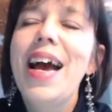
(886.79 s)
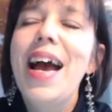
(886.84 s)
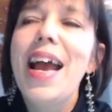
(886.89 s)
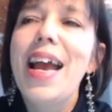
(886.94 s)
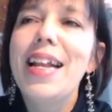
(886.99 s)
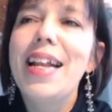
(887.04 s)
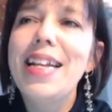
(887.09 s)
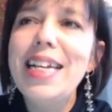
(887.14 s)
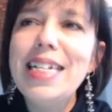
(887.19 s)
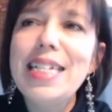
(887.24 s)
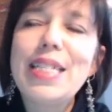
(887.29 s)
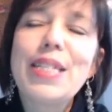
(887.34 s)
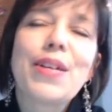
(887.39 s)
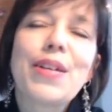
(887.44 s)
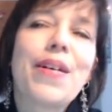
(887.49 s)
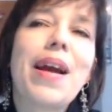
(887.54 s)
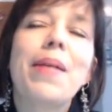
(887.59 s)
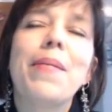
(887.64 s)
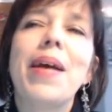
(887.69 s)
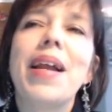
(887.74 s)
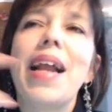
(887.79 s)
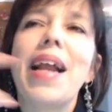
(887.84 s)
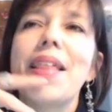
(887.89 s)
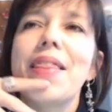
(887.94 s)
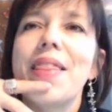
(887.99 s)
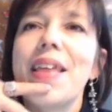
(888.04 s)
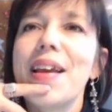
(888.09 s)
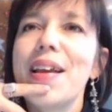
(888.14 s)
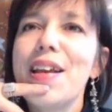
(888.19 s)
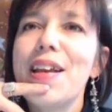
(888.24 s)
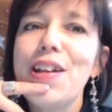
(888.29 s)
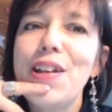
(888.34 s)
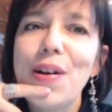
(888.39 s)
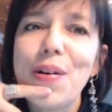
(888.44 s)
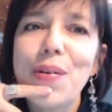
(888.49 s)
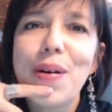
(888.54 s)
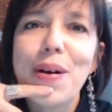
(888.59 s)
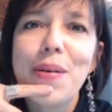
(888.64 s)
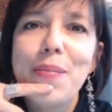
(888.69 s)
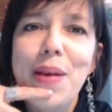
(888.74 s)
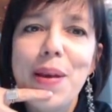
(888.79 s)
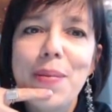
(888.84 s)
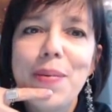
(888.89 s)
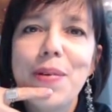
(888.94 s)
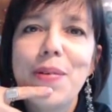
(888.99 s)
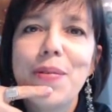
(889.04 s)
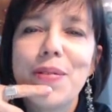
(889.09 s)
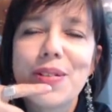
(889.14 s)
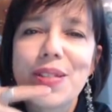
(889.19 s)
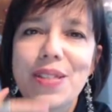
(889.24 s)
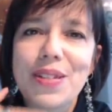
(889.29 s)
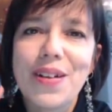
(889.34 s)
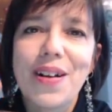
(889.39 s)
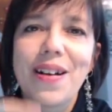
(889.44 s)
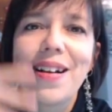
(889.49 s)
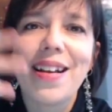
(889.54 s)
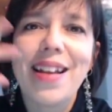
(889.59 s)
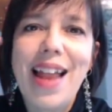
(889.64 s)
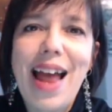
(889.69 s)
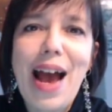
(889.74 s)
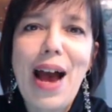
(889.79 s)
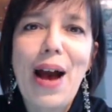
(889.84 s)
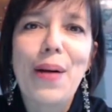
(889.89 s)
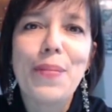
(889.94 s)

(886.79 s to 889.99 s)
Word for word: and Instagram, and I think, you know what, maybe we'll start now.